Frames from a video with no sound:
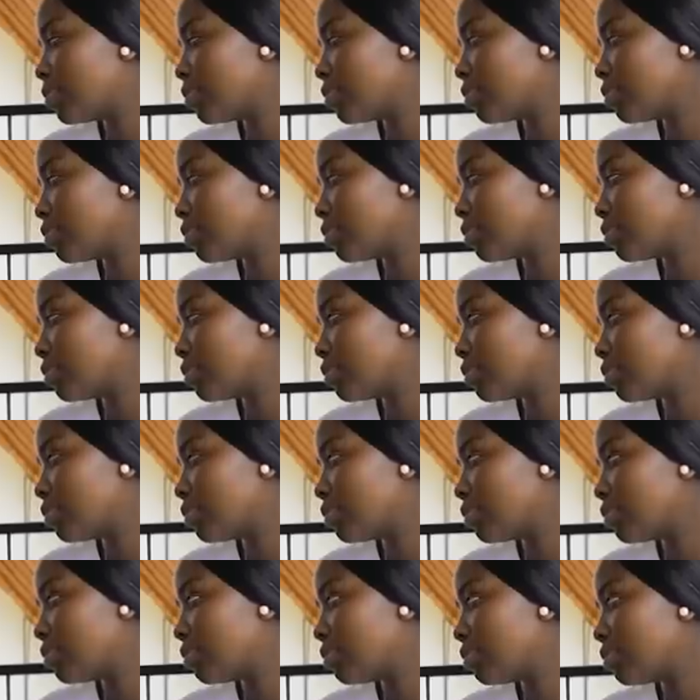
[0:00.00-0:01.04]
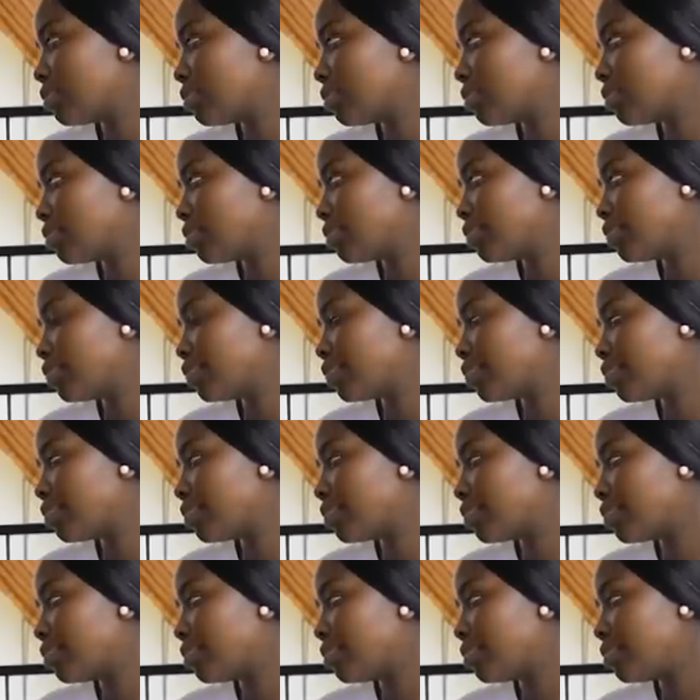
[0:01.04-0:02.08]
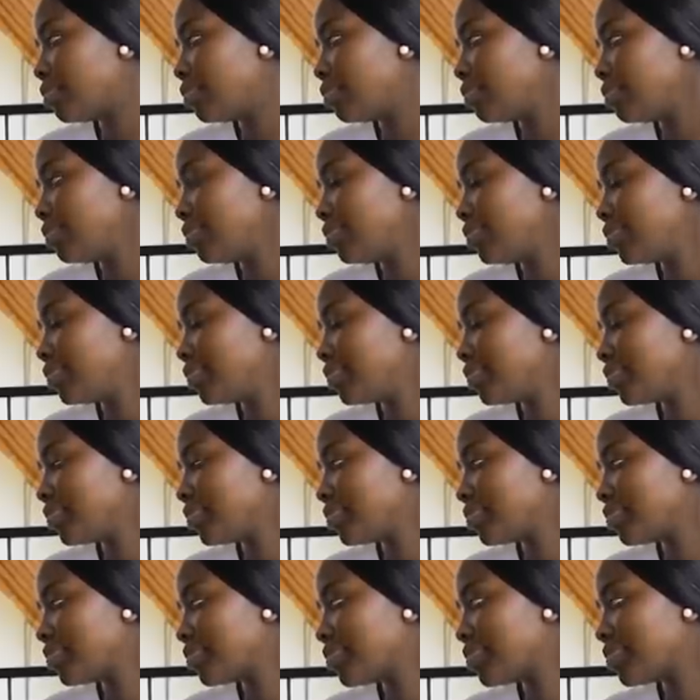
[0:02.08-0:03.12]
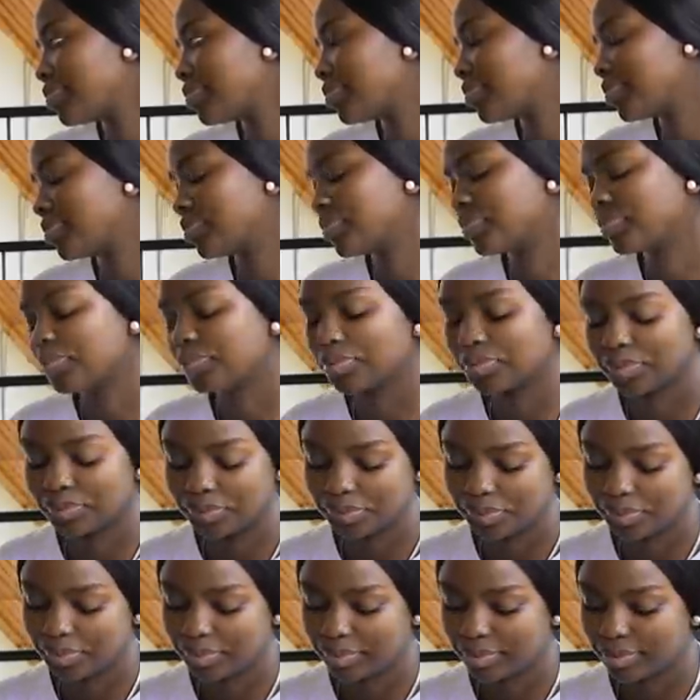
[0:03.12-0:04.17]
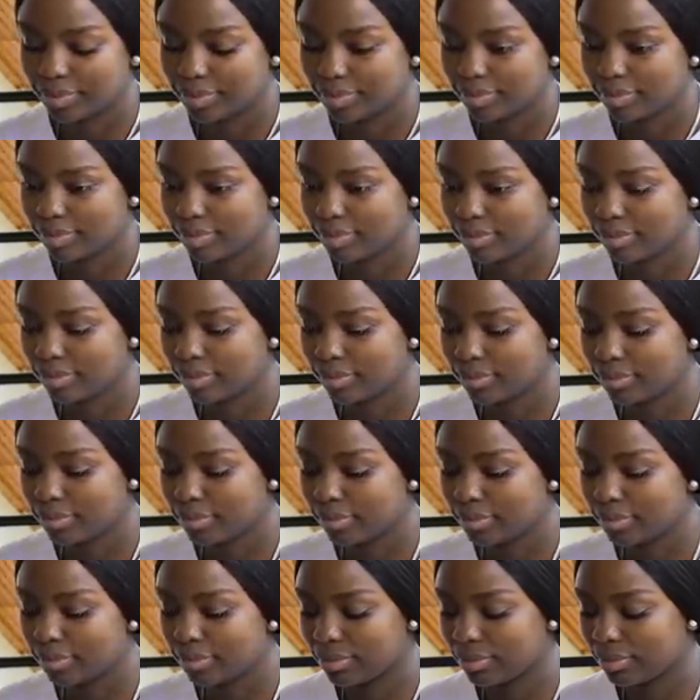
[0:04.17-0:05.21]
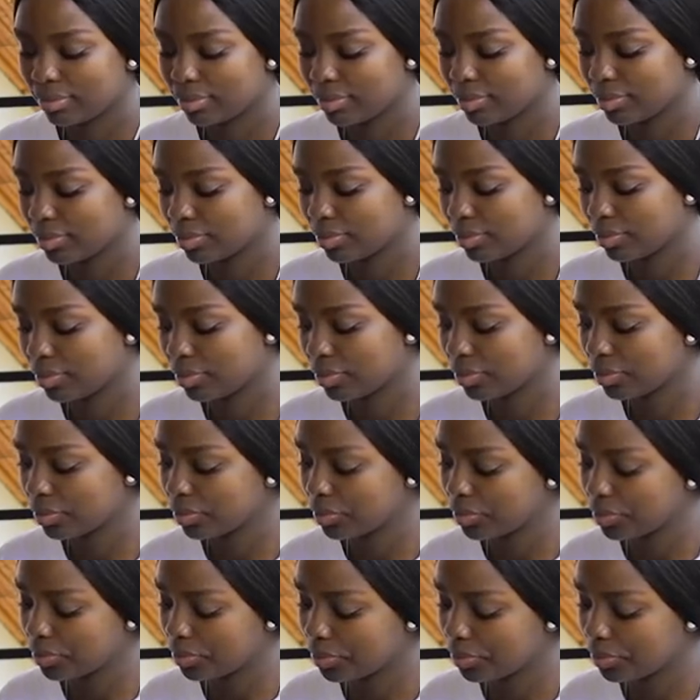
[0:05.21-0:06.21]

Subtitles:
(silent)